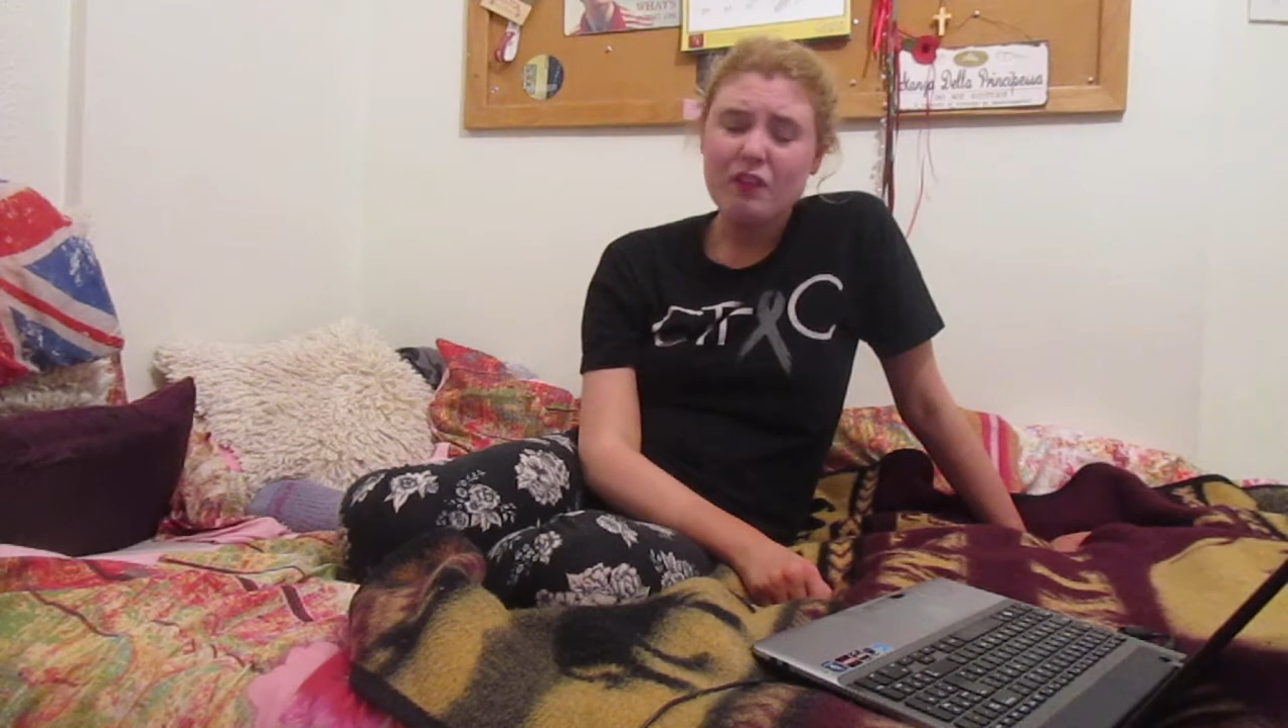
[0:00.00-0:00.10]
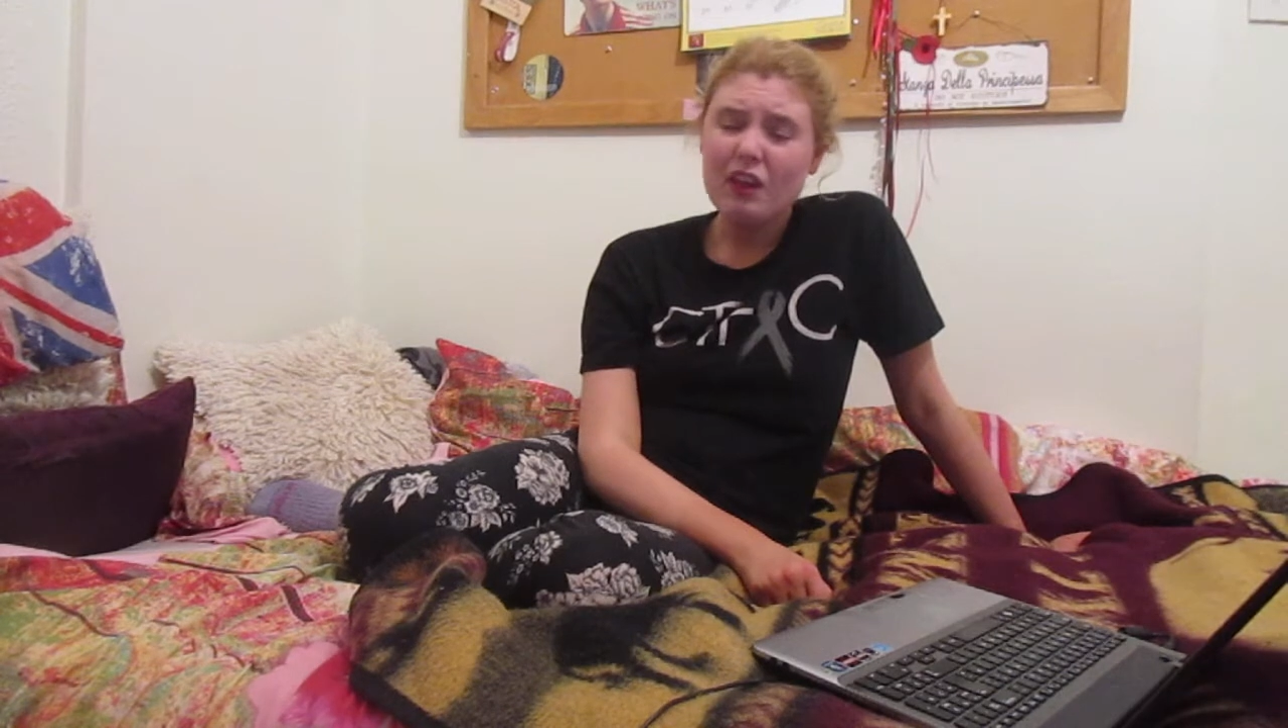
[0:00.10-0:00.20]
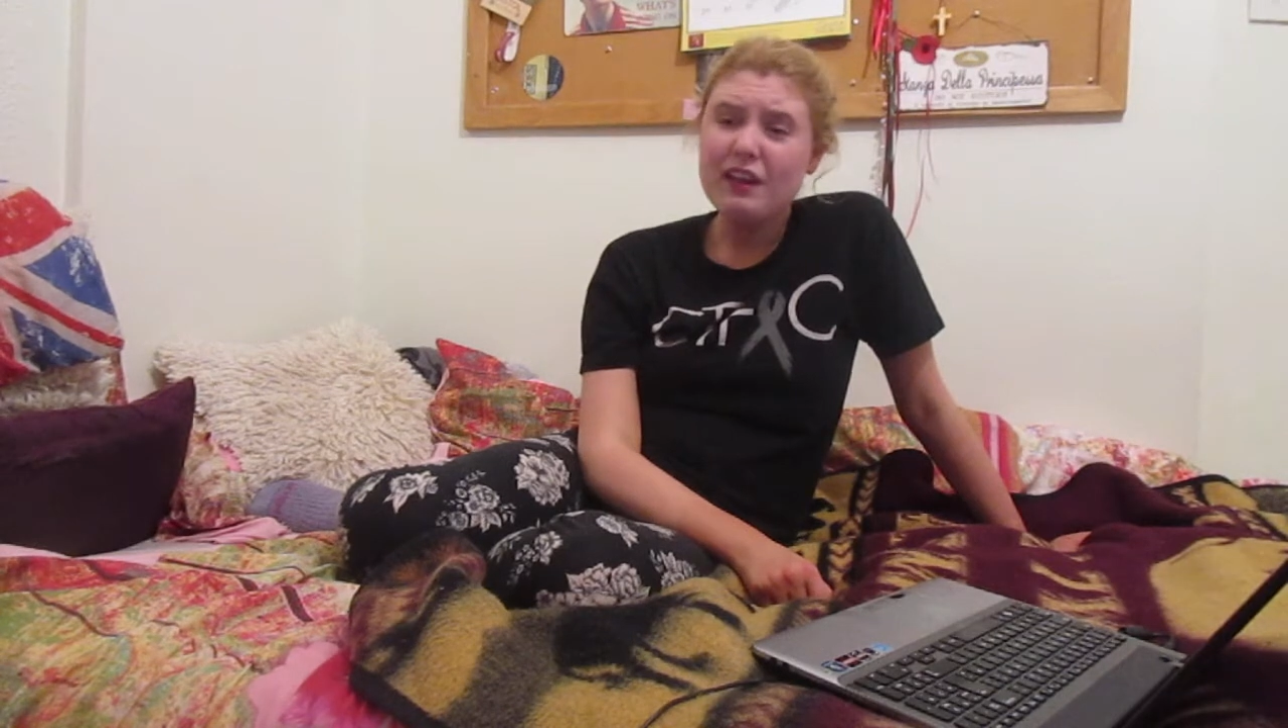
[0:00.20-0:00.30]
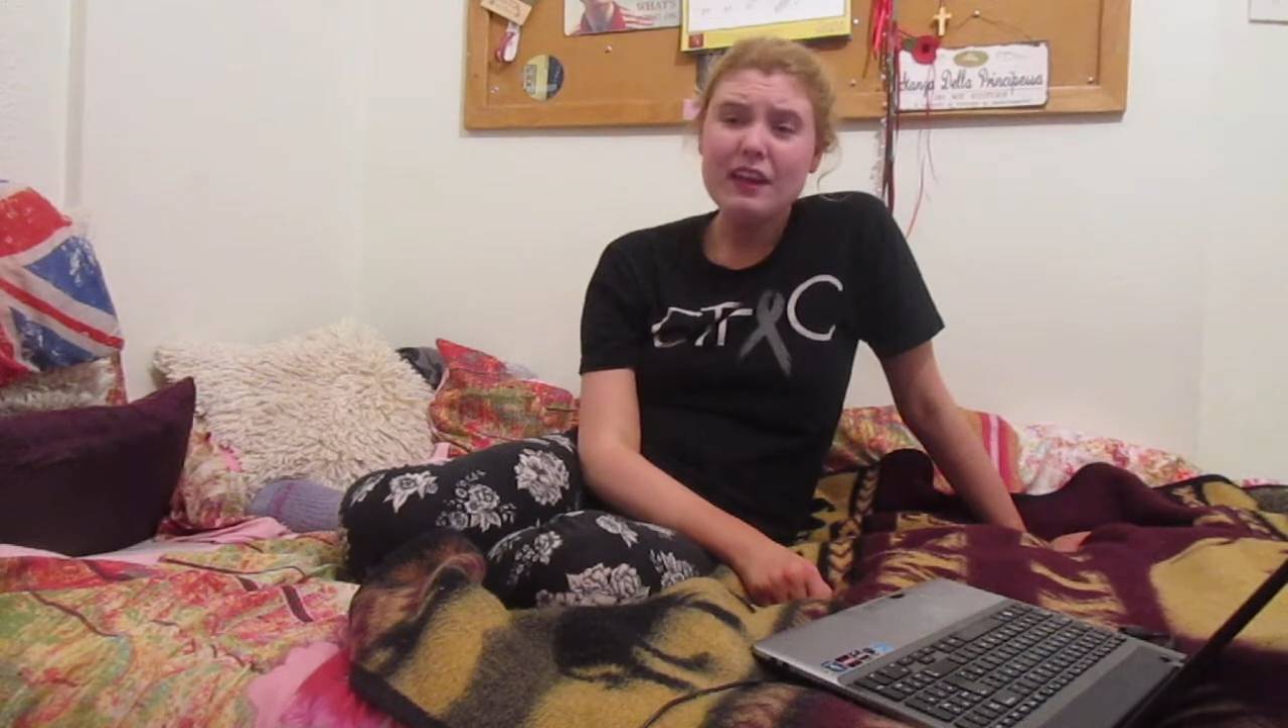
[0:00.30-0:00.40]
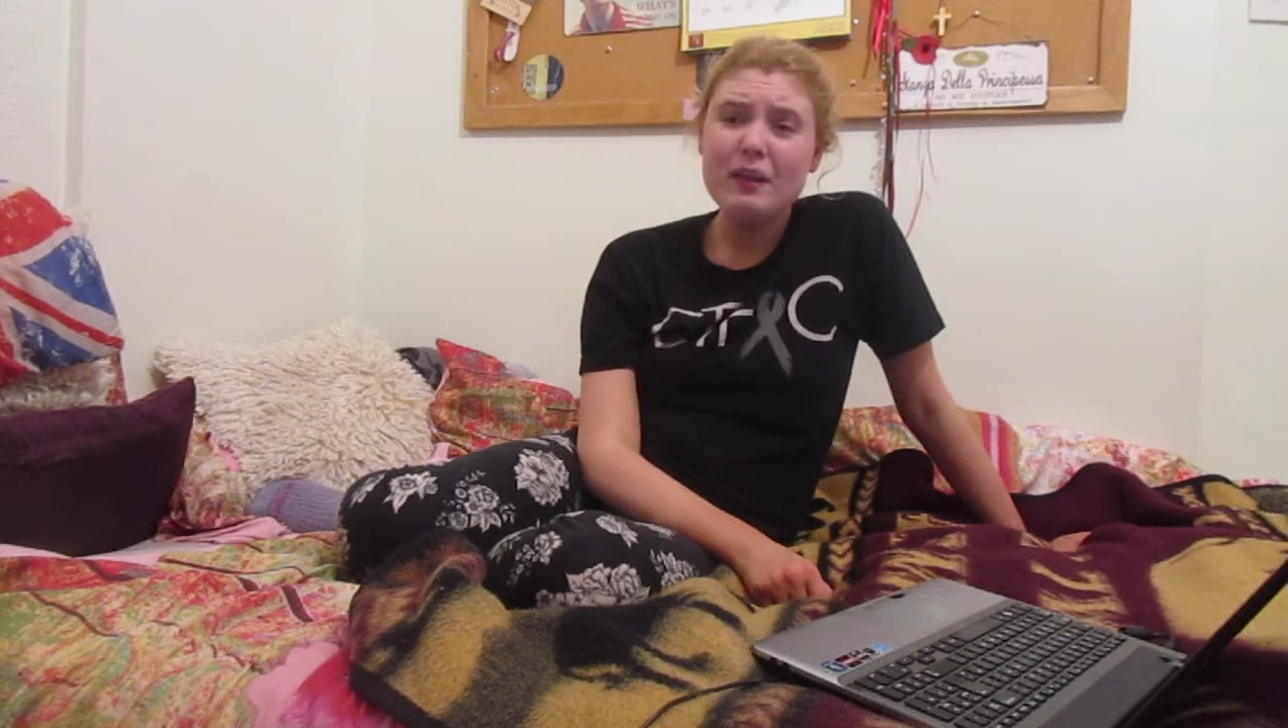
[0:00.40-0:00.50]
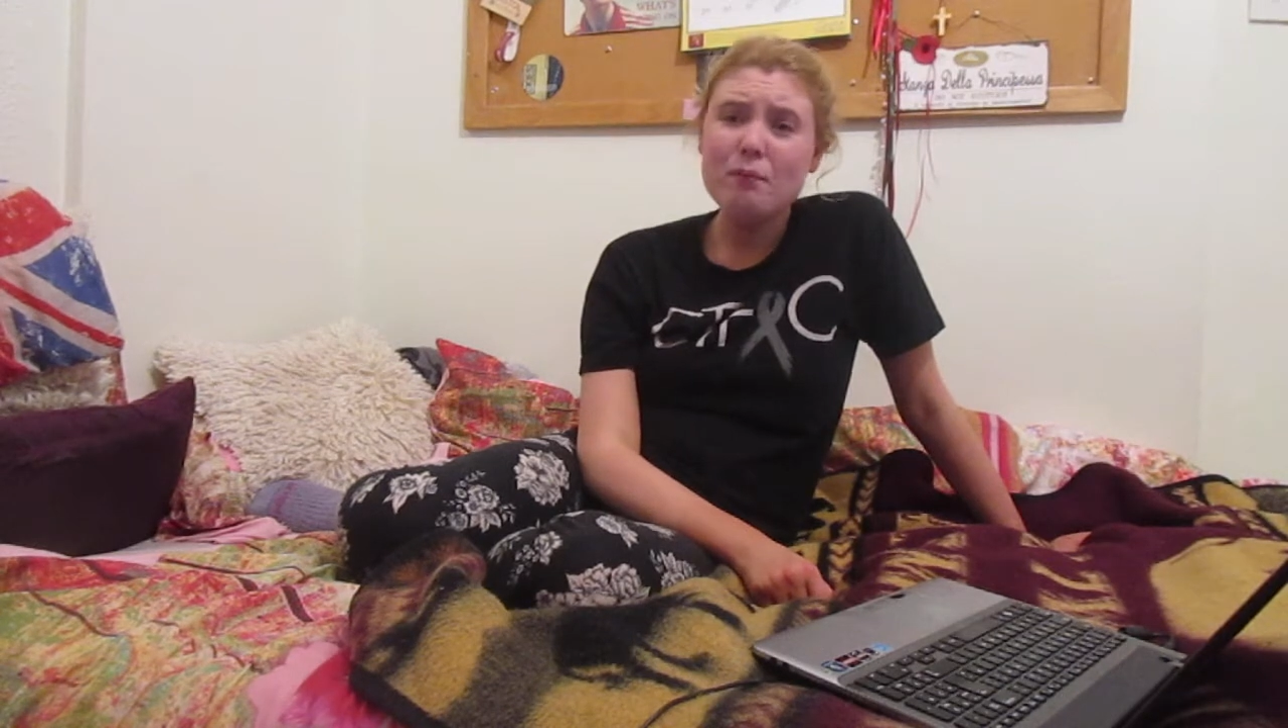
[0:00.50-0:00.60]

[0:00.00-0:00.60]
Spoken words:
then the